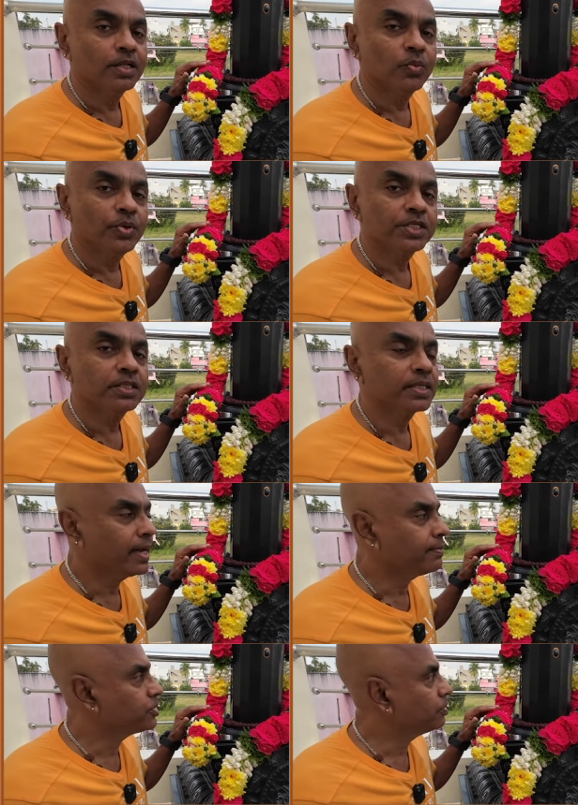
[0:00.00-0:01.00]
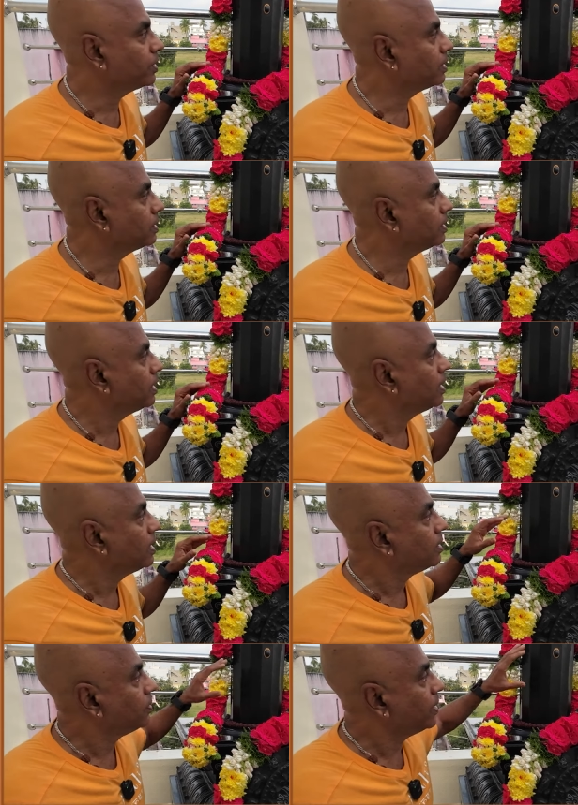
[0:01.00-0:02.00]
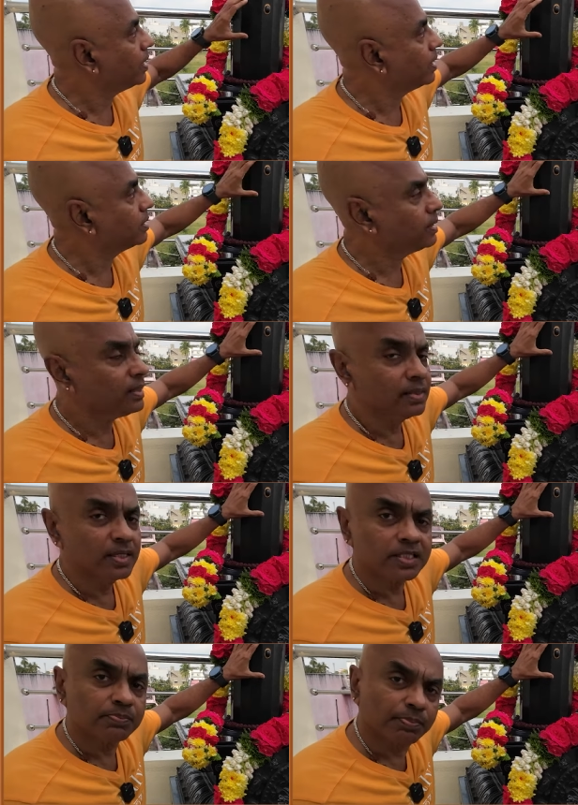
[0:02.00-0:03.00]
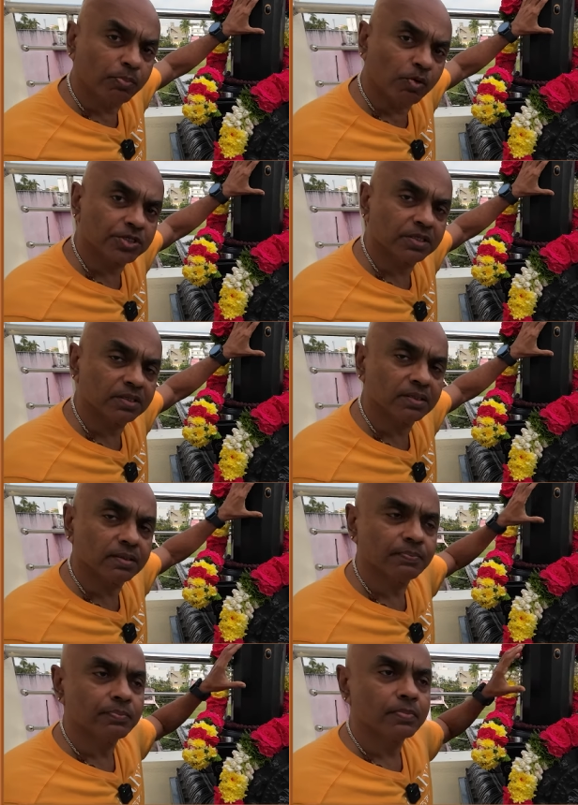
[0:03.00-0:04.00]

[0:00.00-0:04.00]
the vision came to me where this portion